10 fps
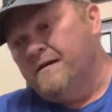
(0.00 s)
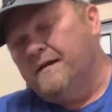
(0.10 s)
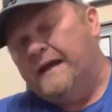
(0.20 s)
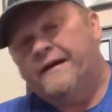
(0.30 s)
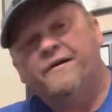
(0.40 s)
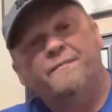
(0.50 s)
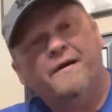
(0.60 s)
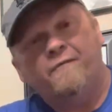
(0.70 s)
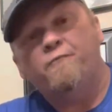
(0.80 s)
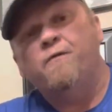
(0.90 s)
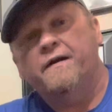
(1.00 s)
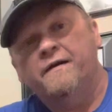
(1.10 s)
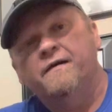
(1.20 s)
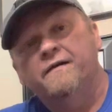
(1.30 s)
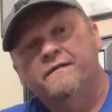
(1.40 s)
It could have been a
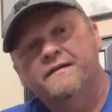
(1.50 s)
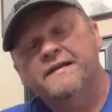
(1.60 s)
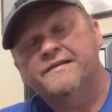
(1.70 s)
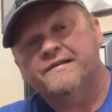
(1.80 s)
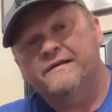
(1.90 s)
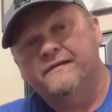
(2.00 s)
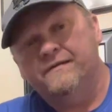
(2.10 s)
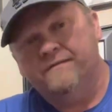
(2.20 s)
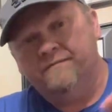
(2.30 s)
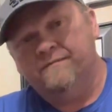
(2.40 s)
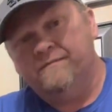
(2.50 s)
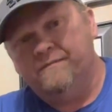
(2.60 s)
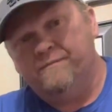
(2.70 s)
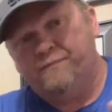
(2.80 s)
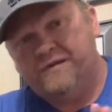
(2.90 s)
1-disc
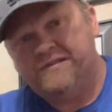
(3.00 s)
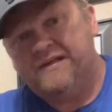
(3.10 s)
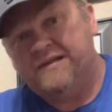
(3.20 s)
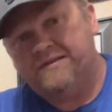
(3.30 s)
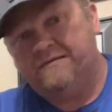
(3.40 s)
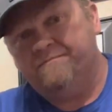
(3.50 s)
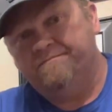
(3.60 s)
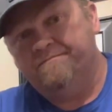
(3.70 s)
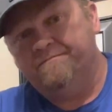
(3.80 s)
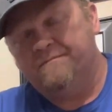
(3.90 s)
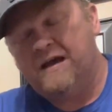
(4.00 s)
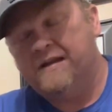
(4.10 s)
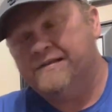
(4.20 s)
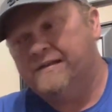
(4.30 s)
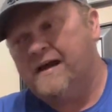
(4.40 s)
presentation,
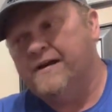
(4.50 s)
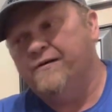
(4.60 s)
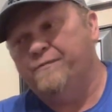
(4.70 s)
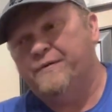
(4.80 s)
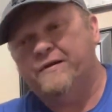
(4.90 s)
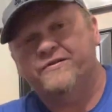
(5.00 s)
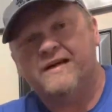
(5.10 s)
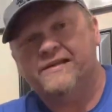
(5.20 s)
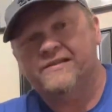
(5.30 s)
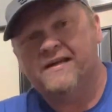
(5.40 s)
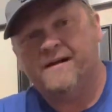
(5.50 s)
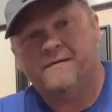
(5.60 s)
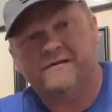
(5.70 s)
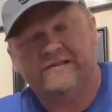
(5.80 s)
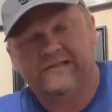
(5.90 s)
honestly. I know Peter Jackson had
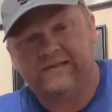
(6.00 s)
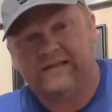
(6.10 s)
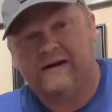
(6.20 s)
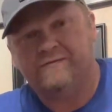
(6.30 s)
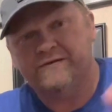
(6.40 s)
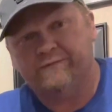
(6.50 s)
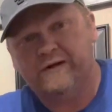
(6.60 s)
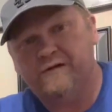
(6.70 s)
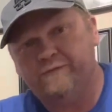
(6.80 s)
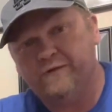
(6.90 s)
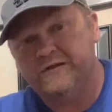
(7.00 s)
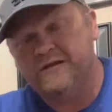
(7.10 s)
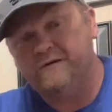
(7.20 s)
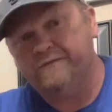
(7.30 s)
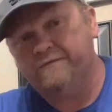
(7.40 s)
about 60 hours of video footage
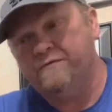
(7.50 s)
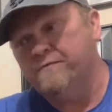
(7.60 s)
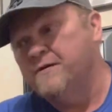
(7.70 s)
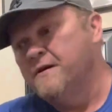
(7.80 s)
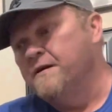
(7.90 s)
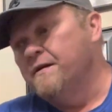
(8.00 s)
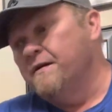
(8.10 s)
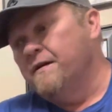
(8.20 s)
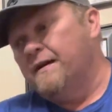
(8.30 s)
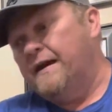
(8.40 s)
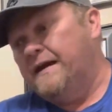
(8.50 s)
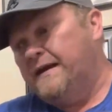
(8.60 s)
to go through, and